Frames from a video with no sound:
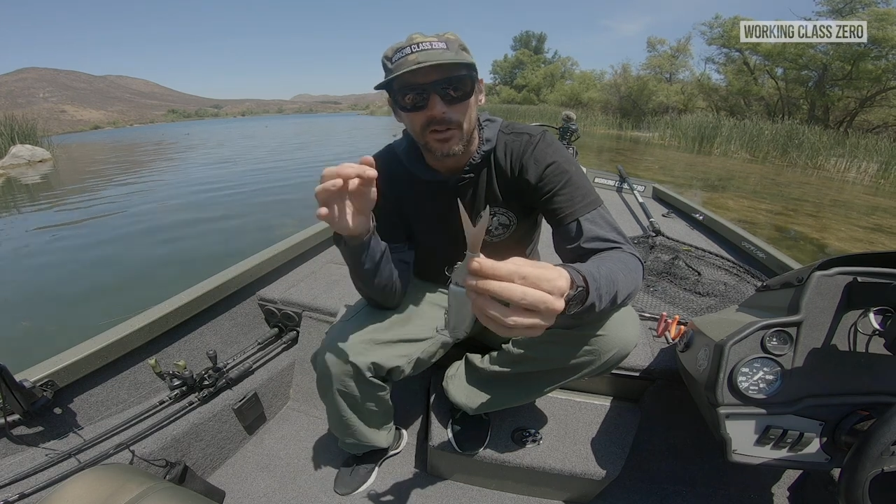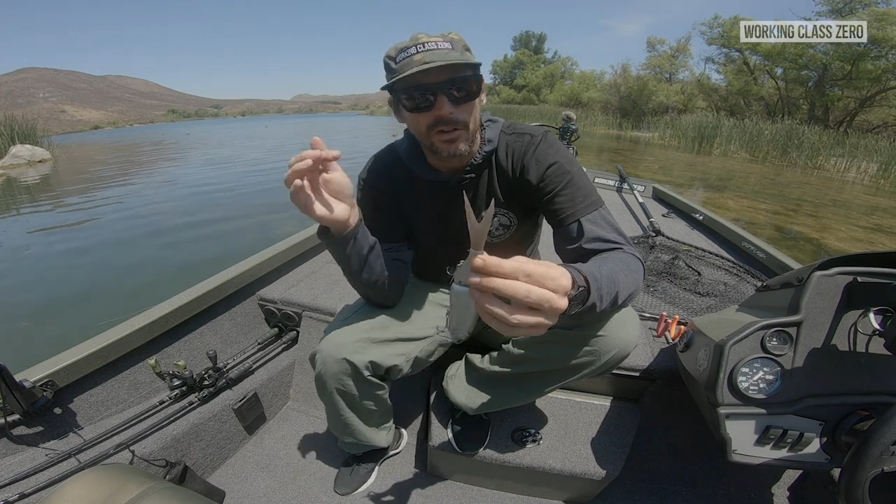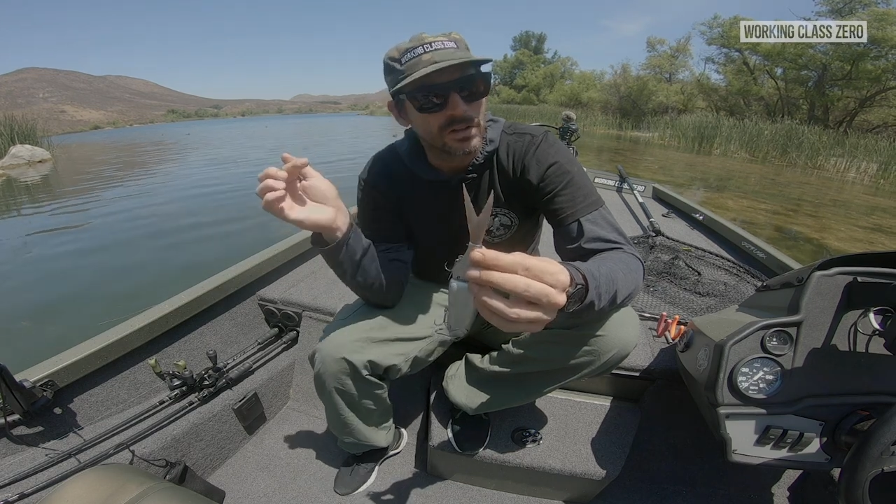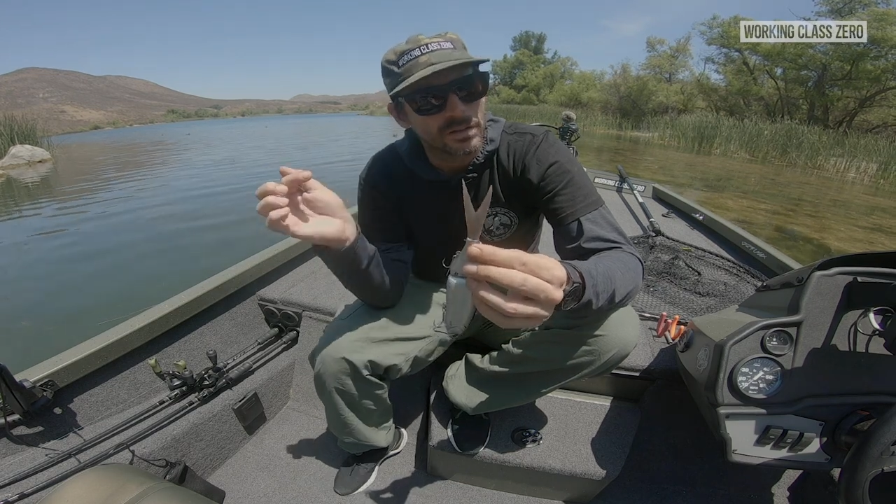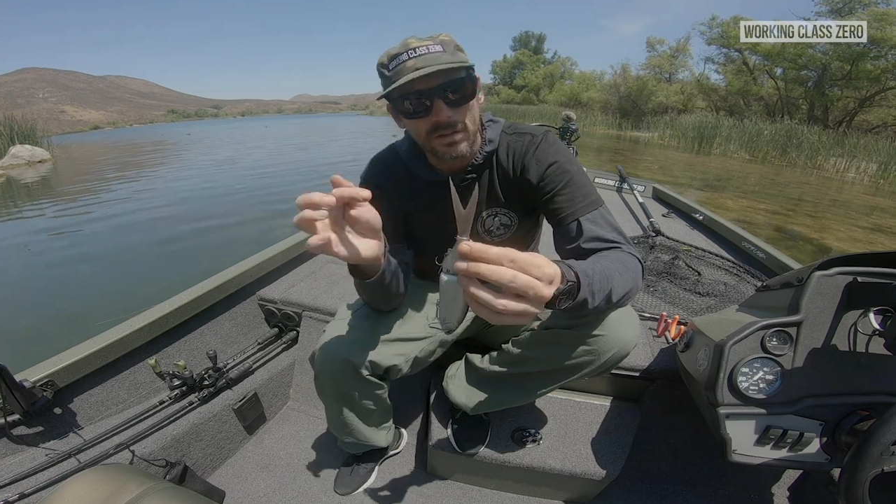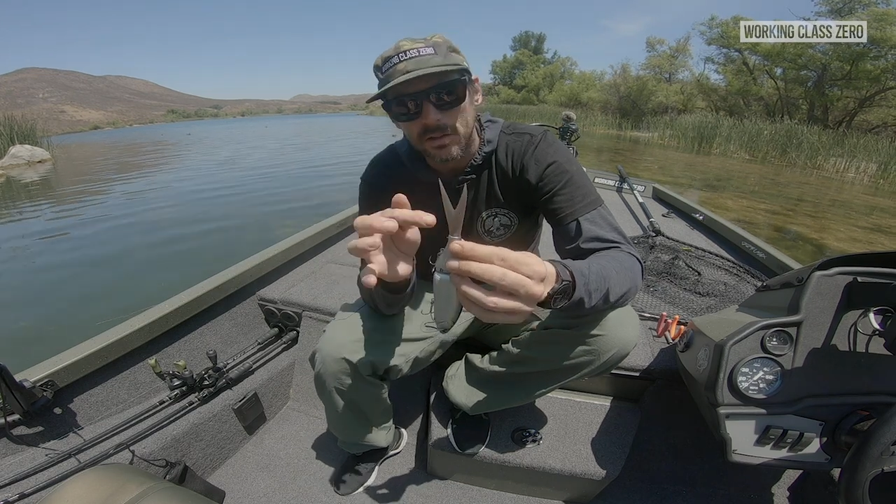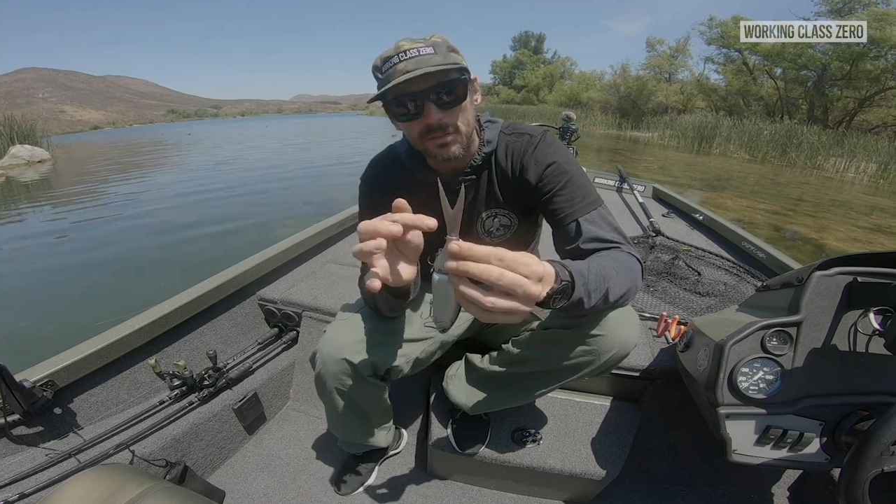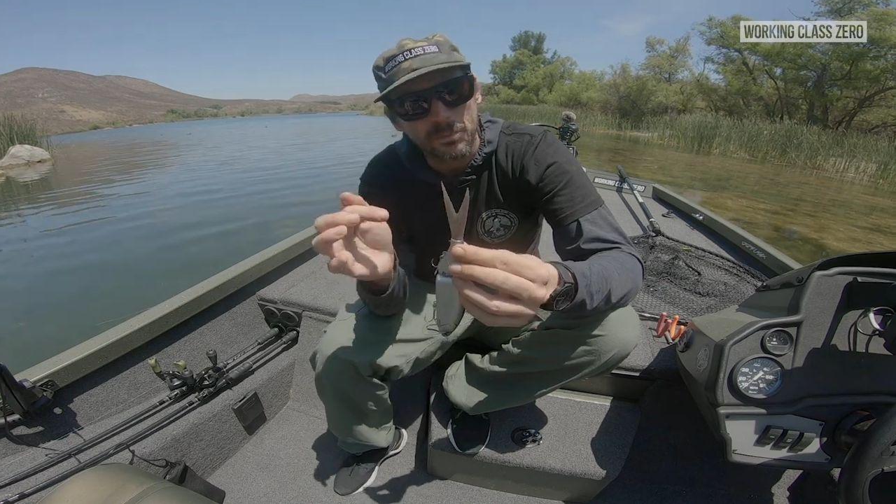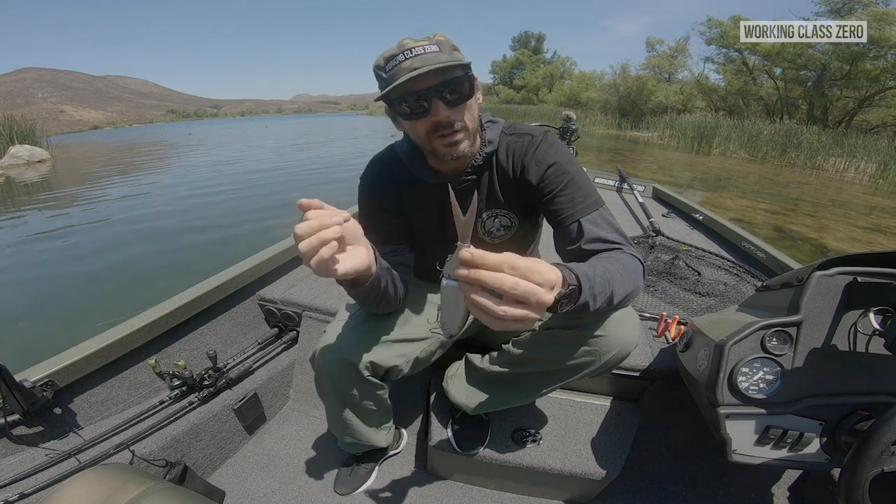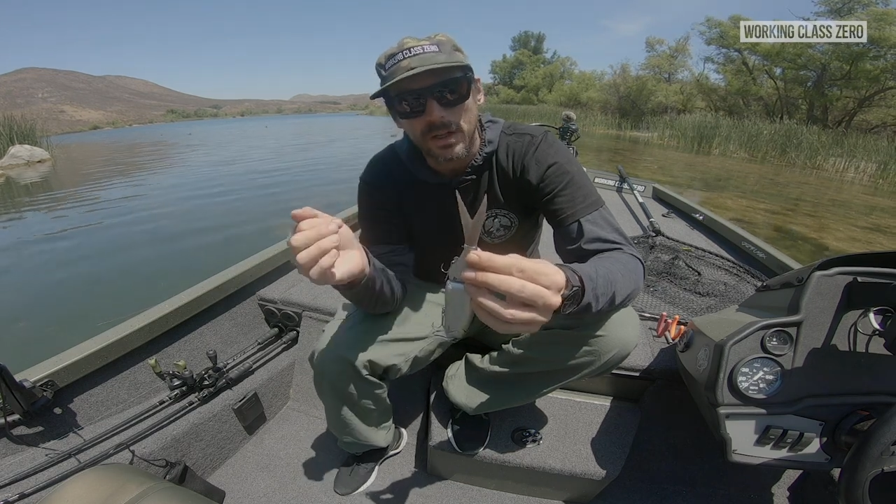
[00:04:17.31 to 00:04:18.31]
You just you're
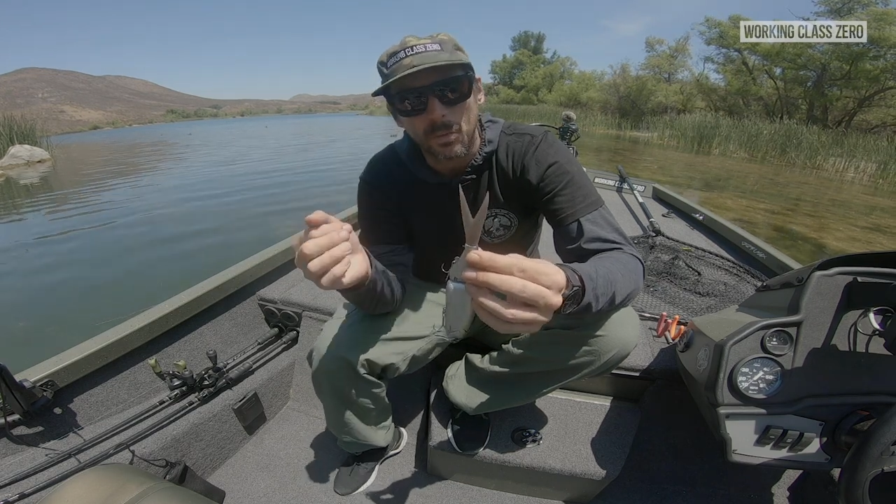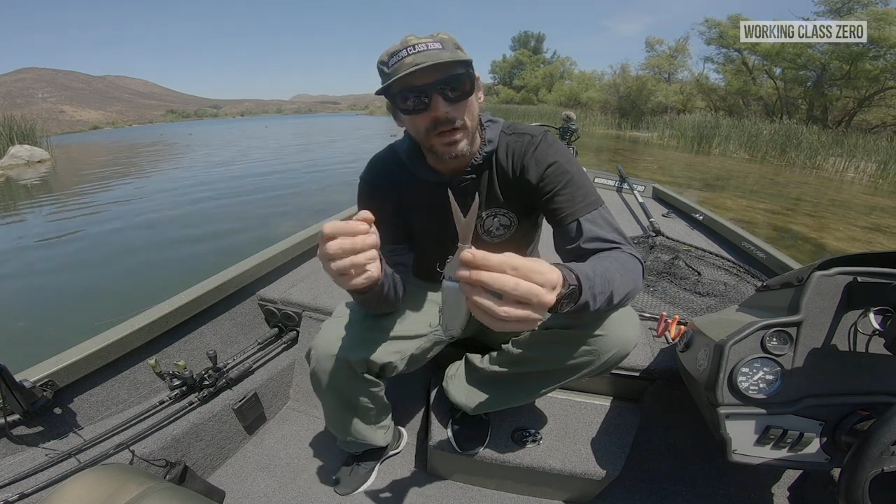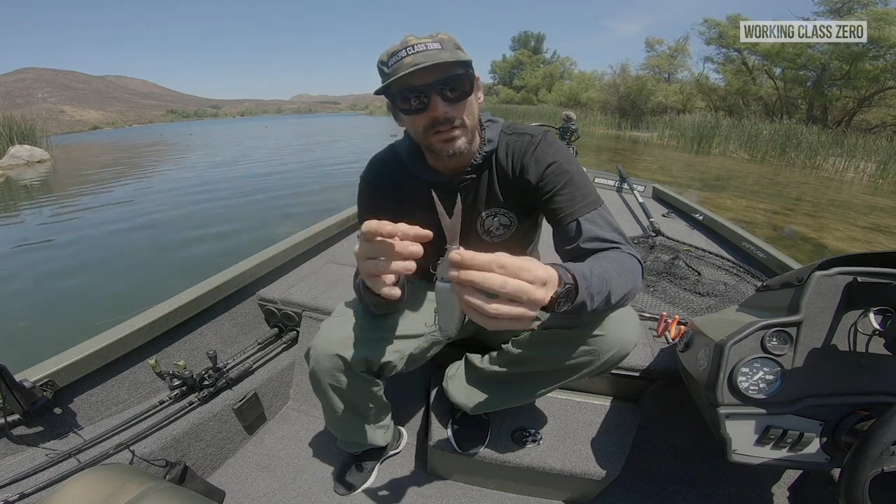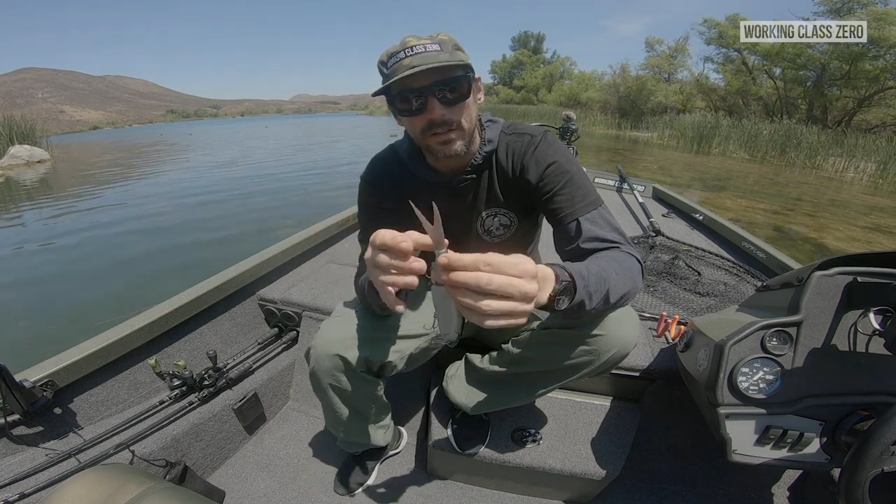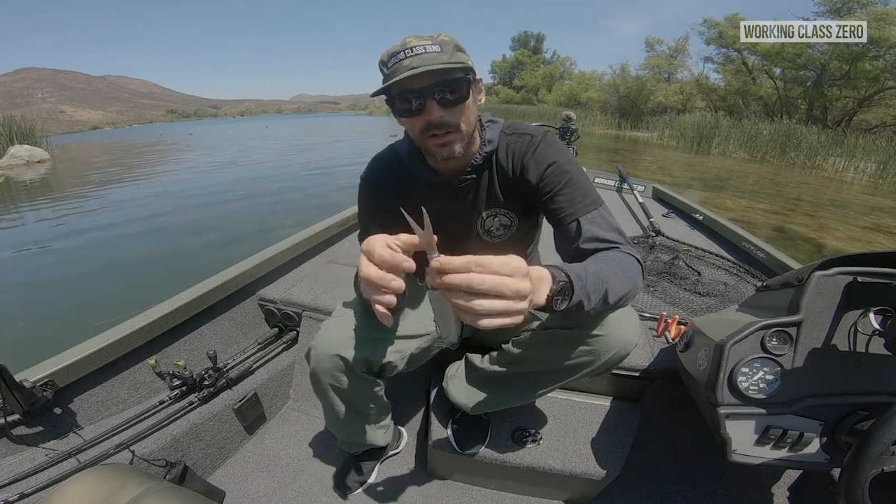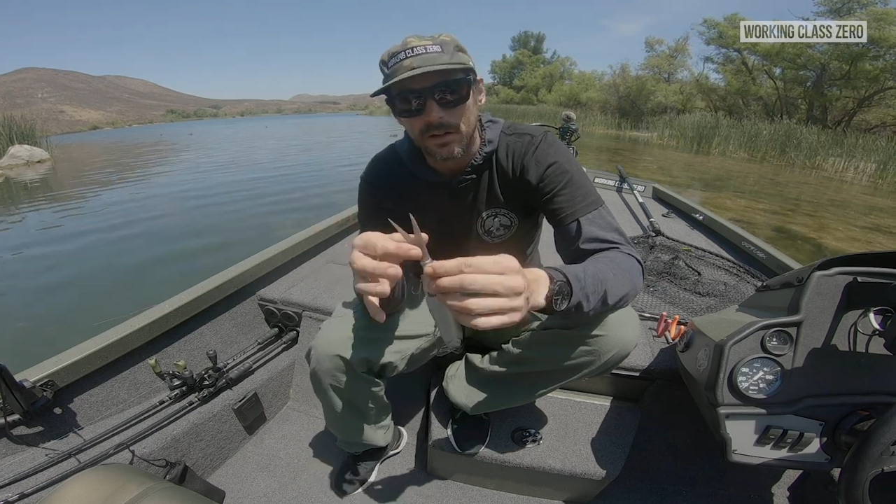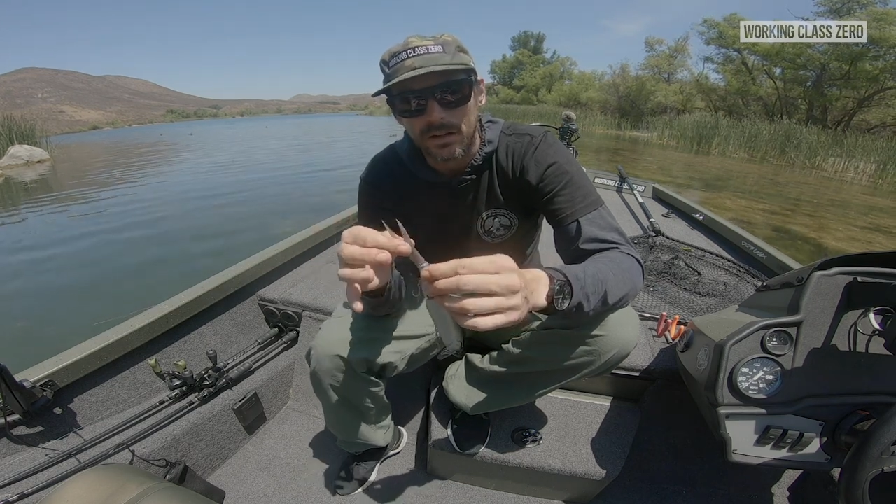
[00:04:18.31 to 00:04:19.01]
just putting a wedge in there